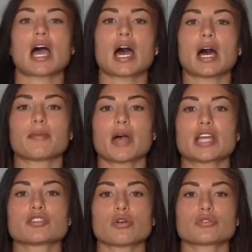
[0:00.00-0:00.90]

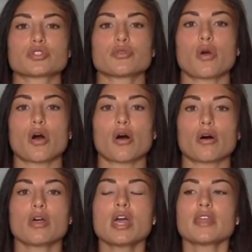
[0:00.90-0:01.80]
I don't do
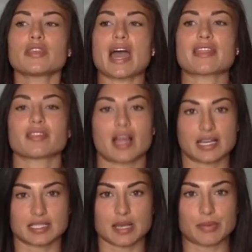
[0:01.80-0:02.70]
all the
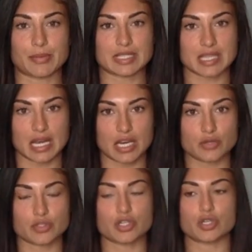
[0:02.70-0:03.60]
athletic supplements that I used to